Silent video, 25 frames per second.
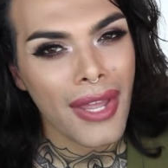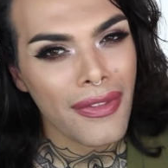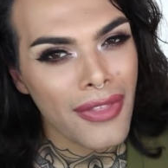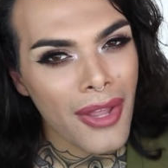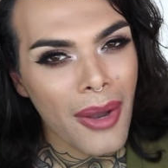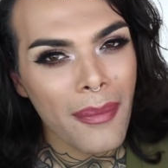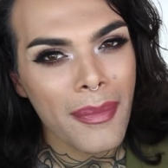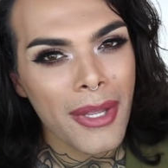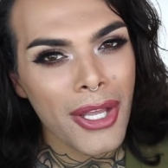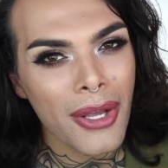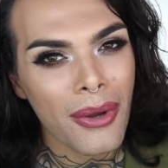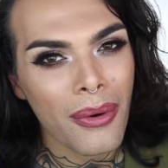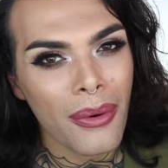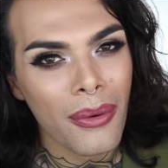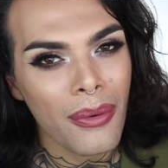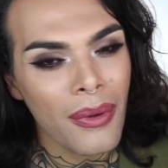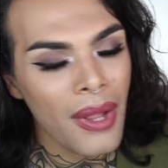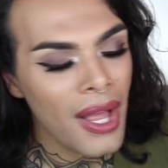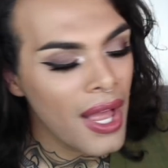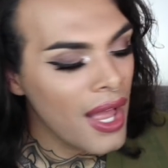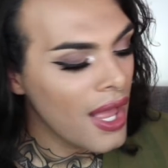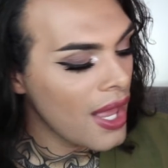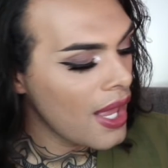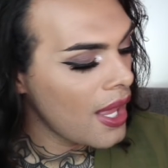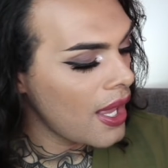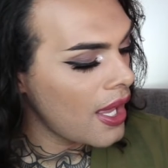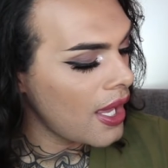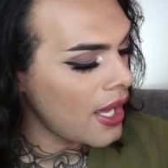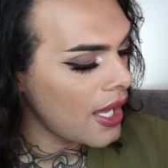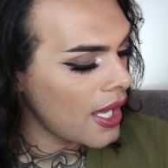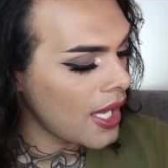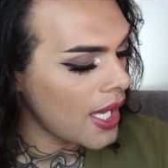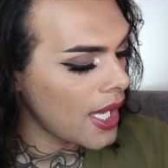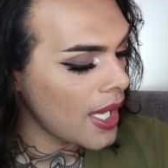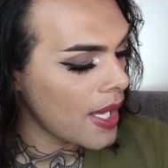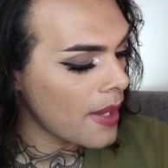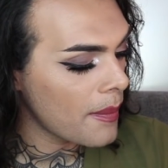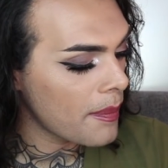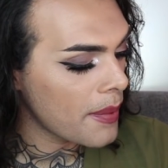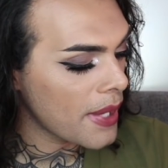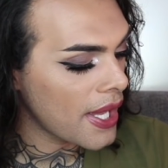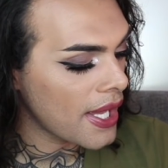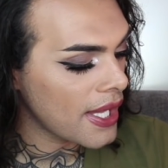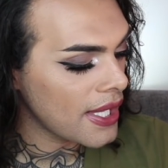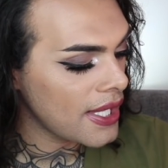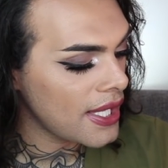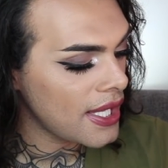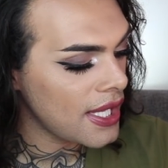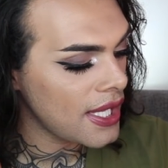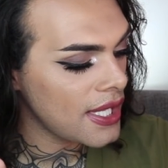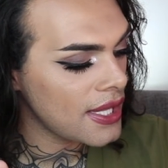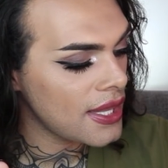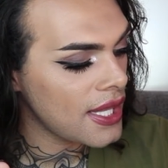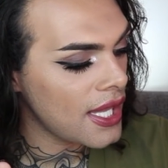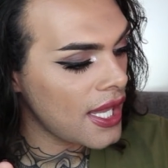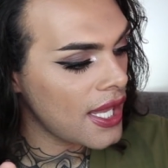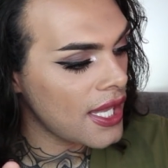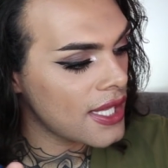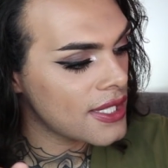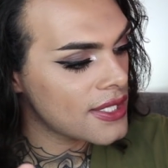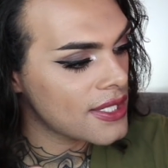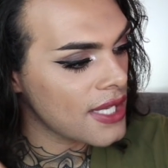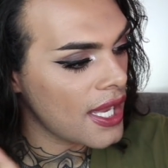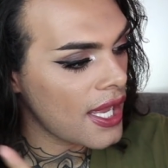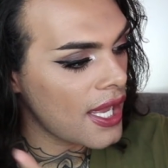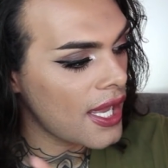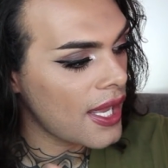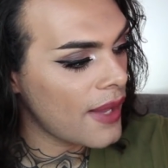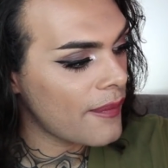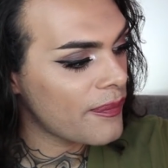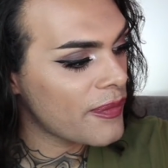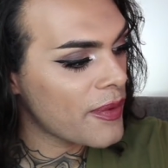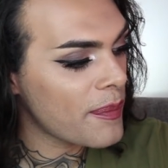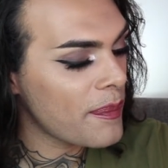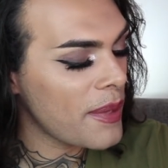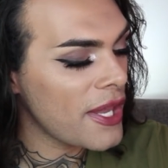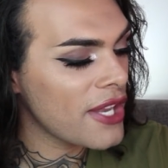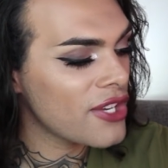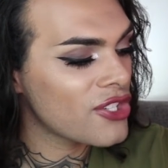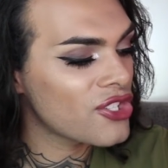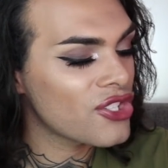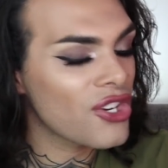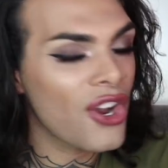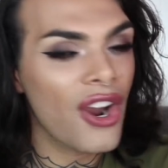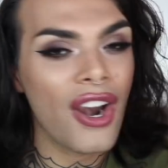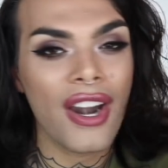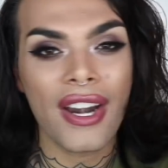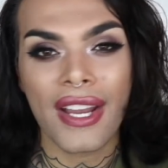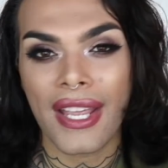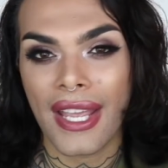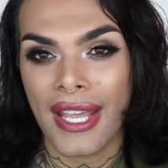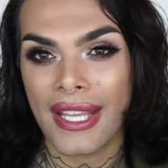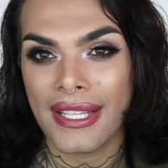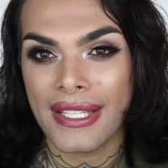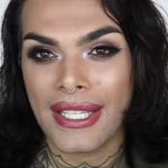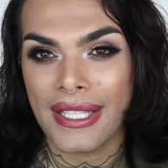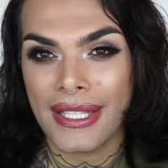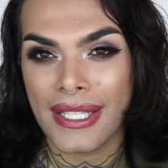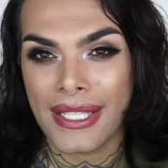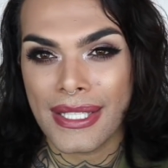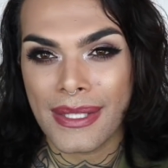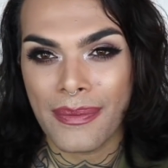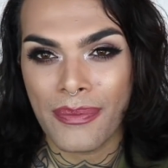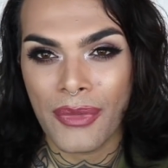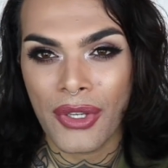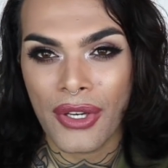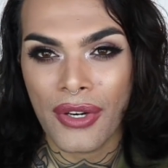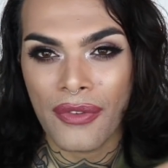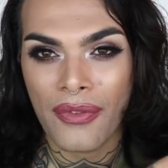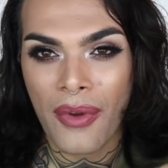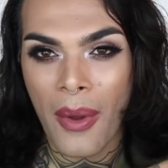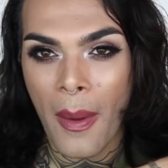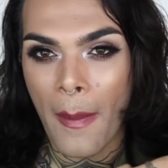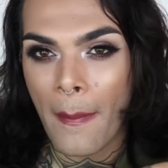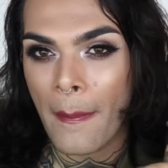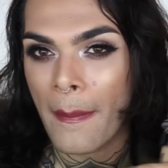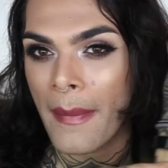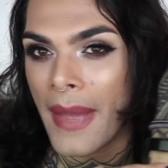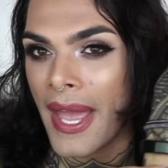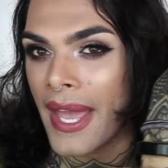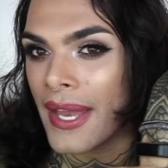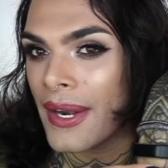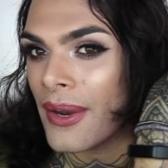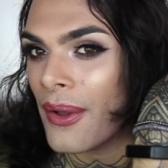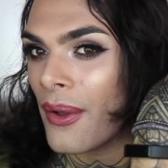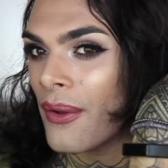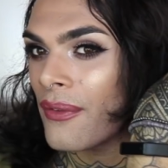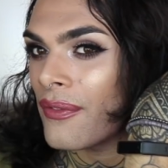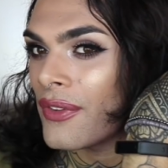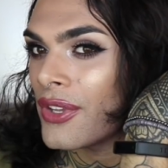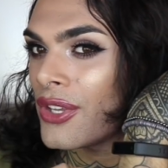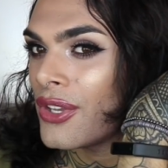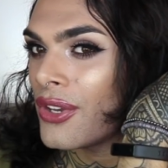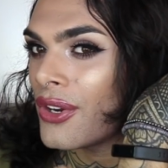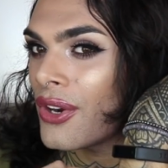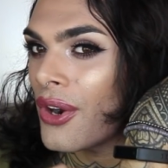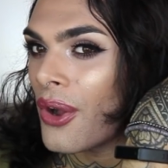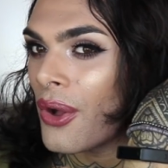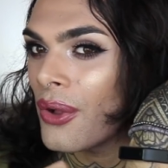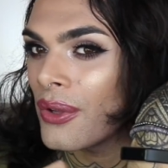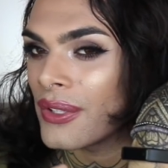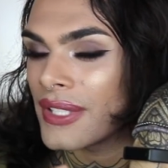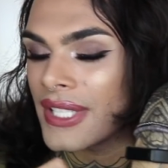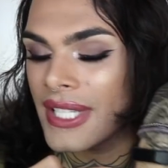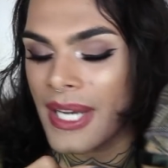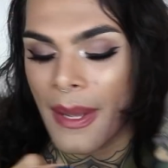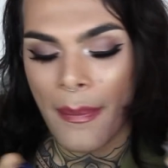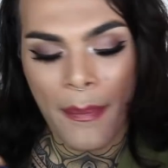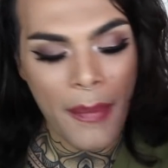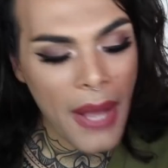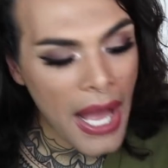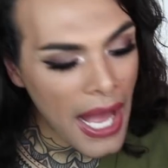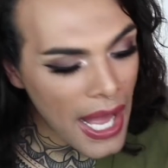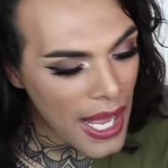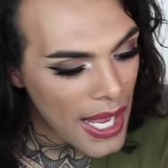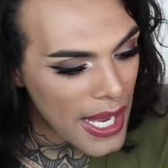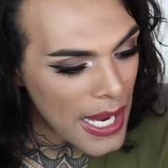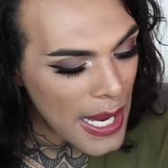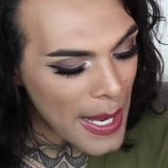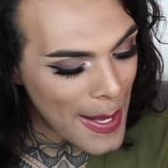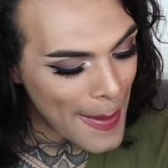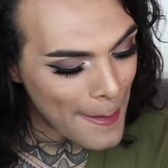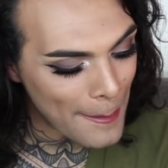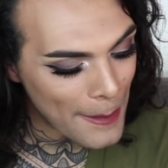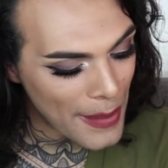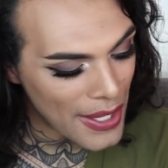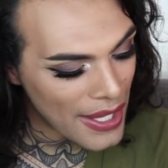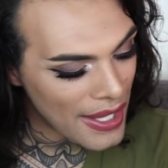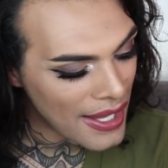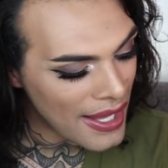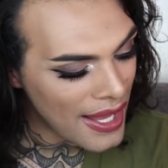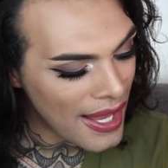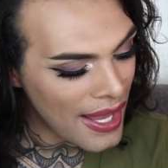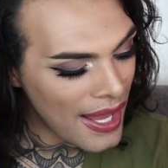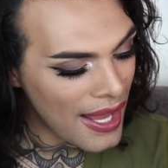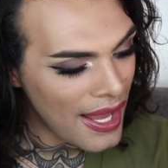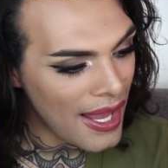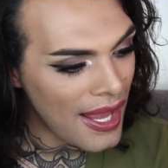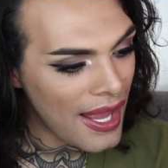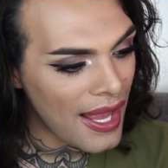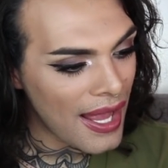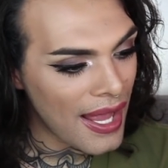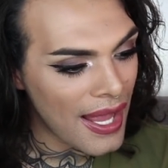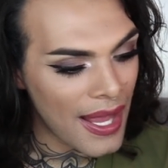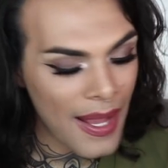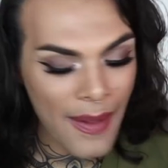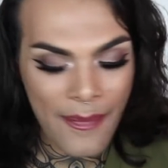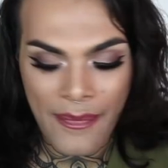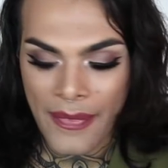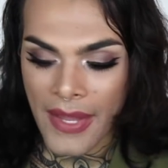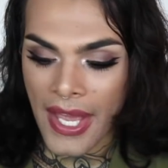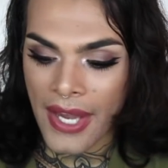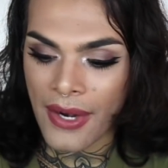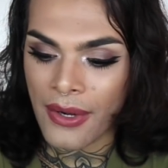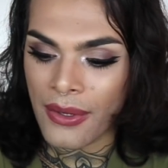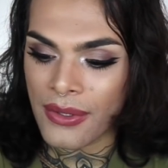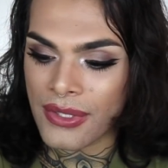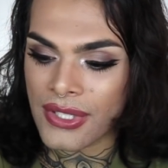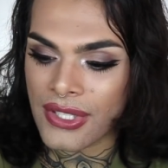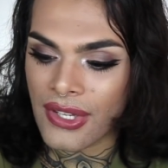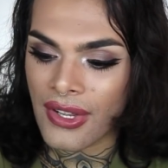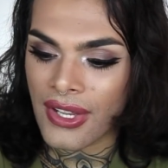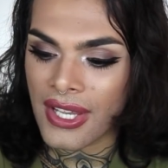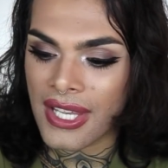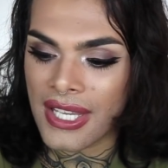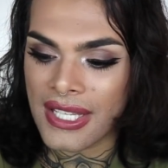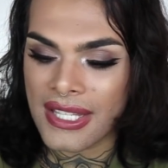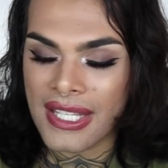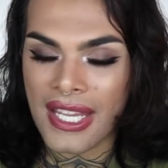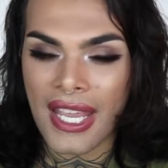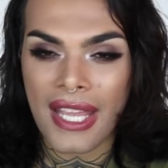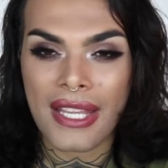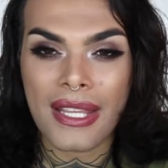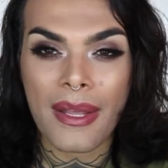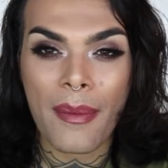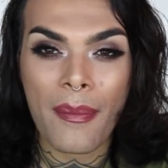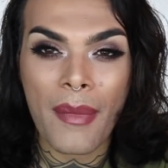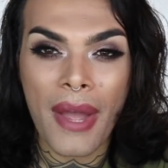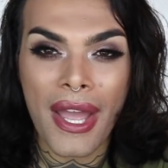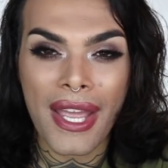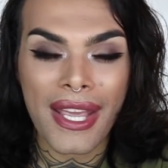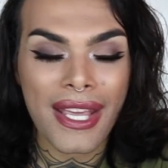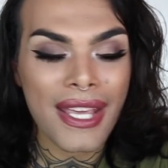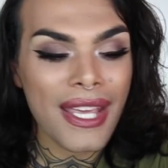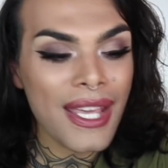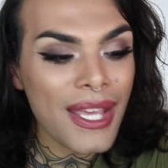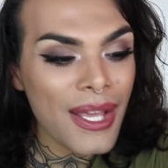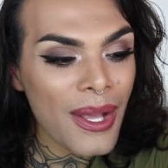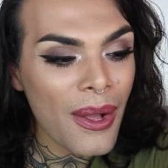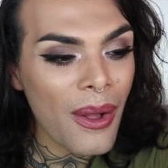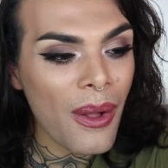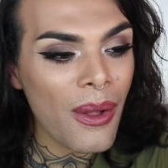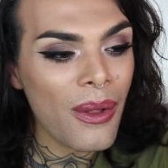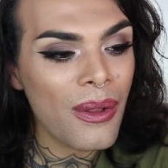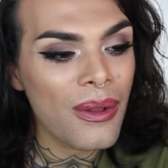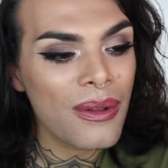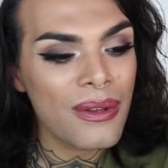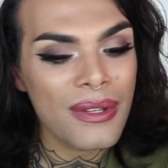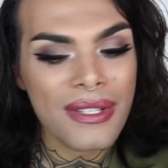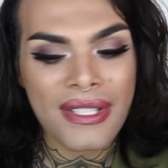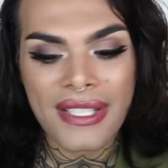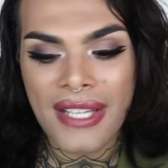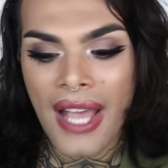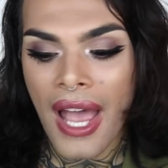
That'll be cool. But he did the pink shark, he did this beautiful man over here holding a pipe, and also he did my keyholes.